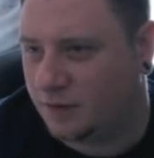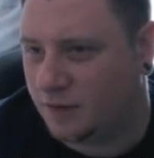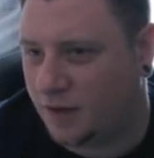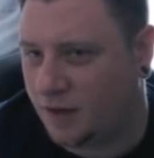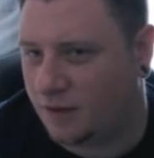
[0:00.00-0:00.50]

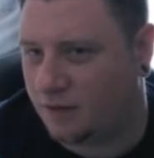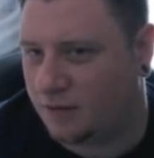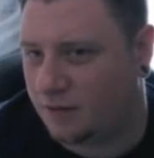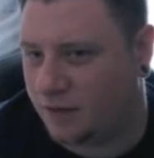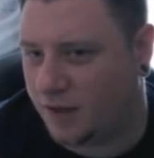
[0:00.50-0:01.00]

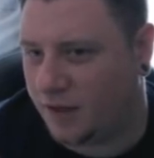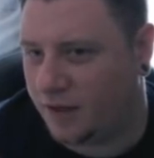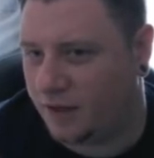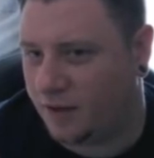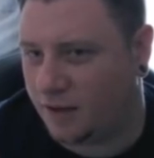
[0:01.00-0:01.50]

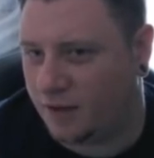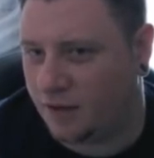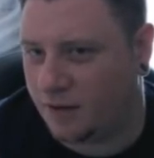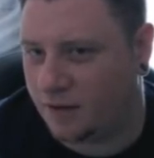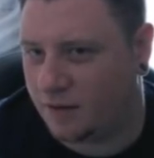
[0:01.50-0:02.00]
Okay.
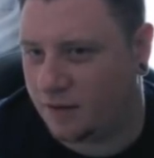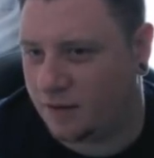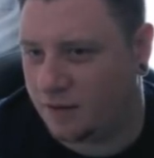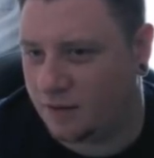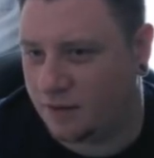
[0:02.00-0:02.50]

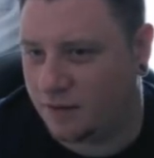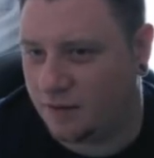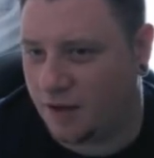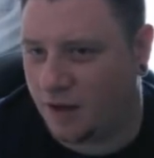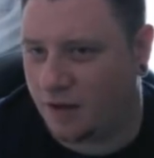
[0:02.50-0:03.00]

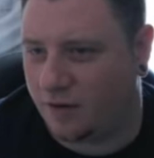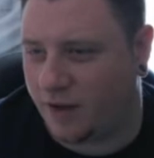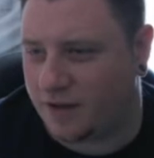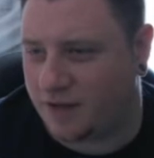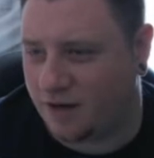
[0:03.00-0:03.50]
Oh
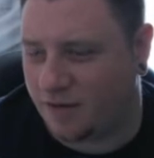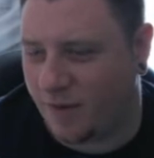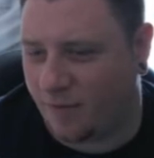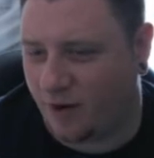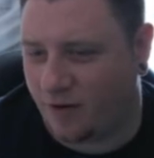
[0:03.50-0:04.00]
yes, I
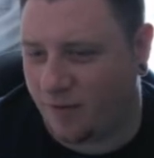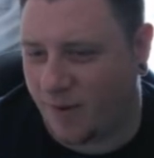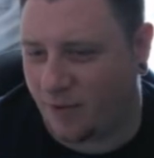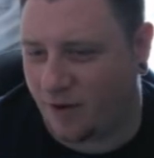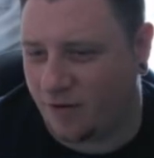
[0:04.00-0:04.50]
remember.
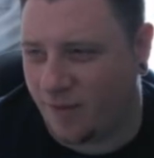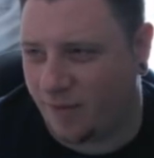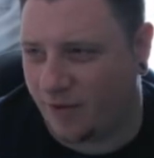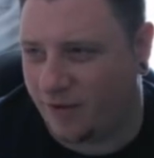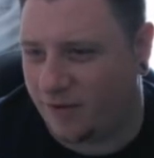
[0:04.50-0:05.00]

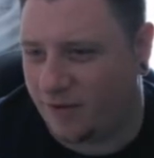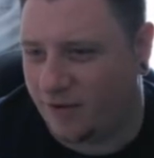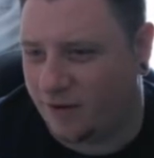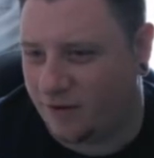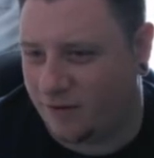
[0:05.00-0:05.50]

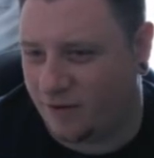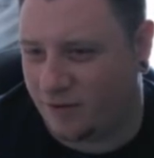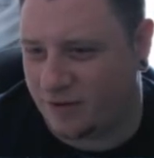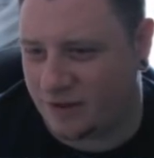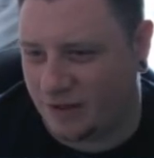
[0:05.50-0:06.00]
The
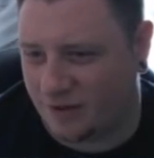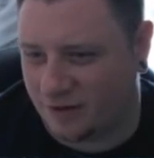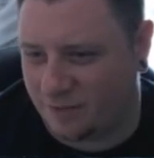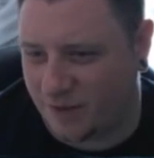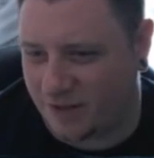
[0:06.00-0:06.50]
door is
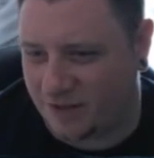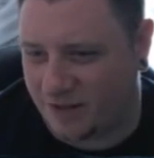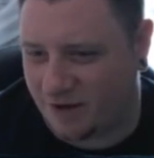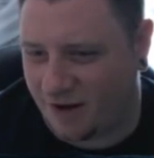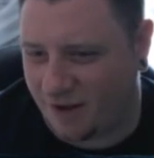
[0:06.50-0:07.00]
locked because
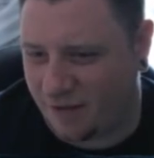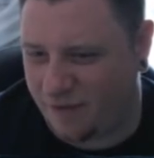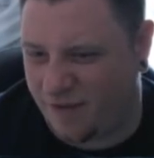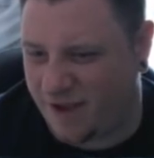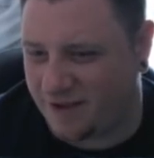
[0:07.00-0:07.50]
there are
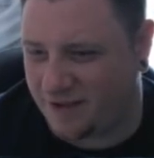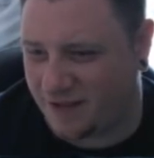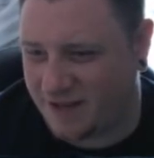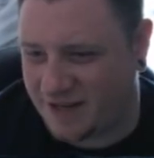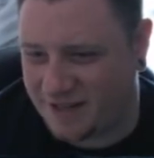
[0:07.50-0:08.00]
things
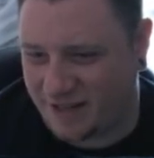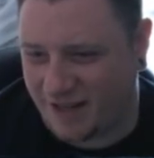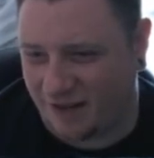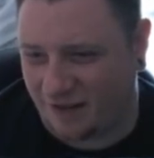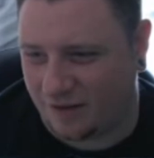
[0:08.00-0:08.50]
I need to
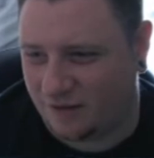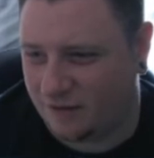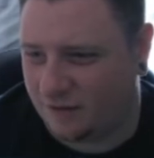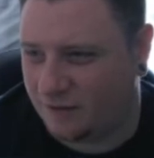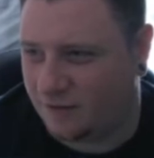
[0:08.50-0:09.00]
kill.
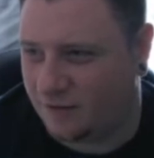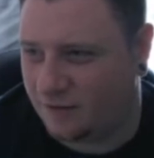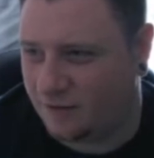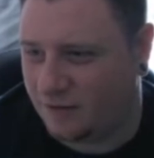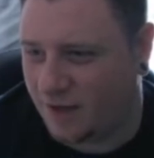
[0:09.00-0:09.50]

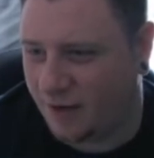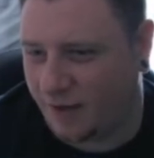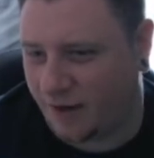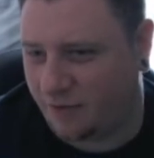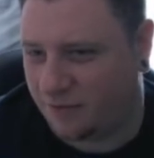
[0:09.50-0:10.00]
There we go.